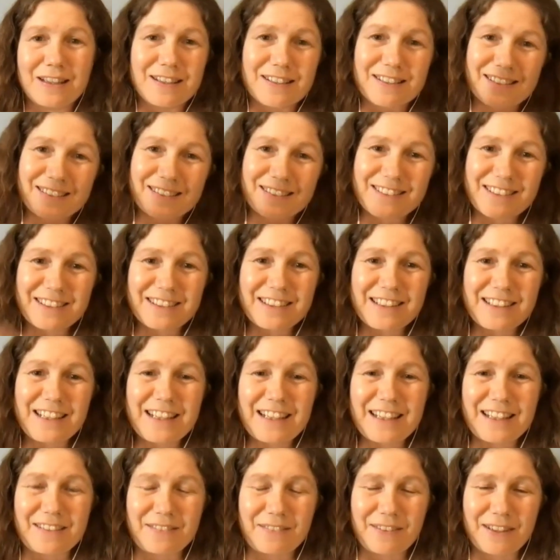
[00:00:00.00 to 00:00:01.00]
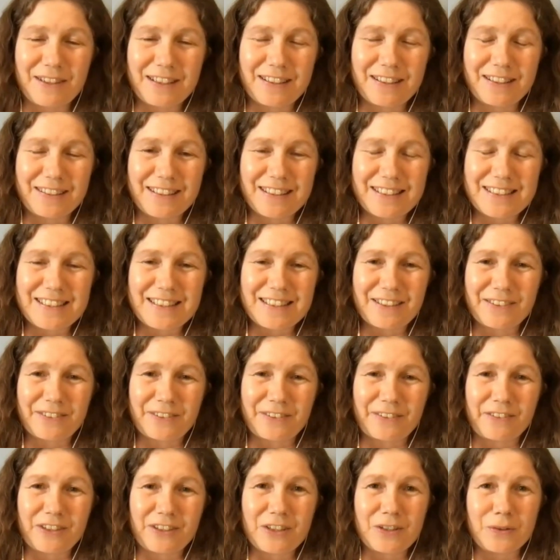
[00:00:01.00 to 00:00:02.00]
So Jean-Ki, let's hear
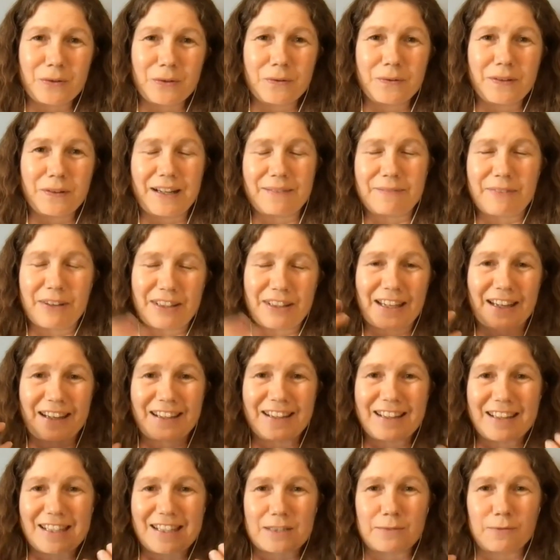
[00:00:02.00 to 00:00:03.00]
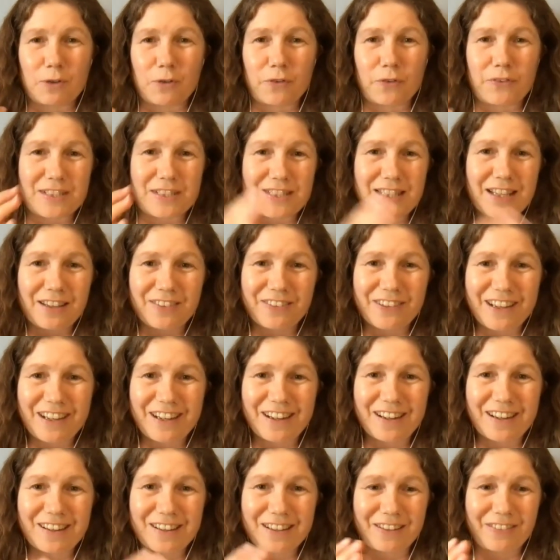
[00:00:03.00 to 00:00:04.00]
from you about that connection between
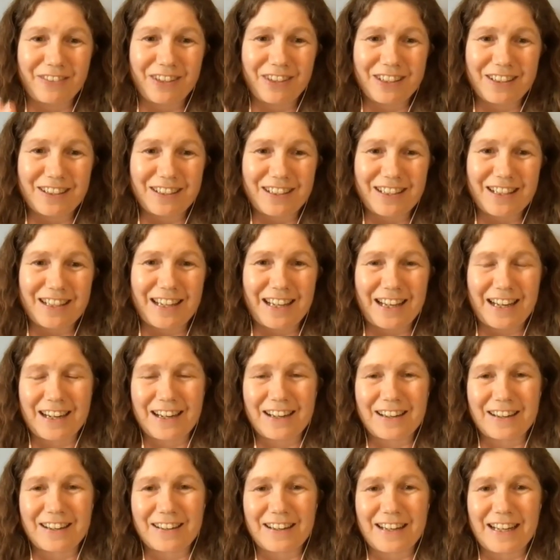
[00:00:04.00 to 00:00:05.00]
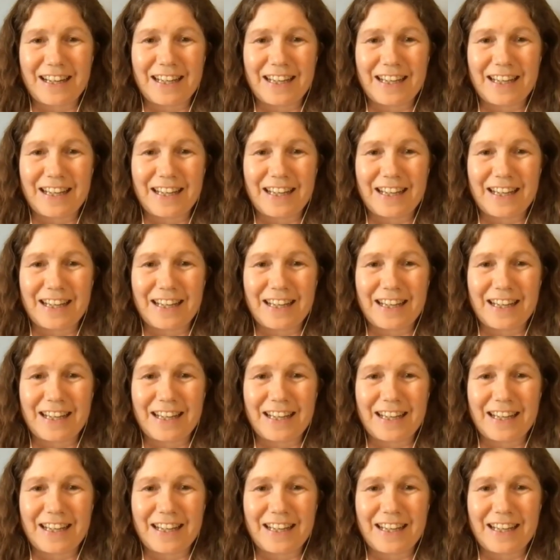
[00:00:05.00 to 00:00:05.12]
self-care, community care,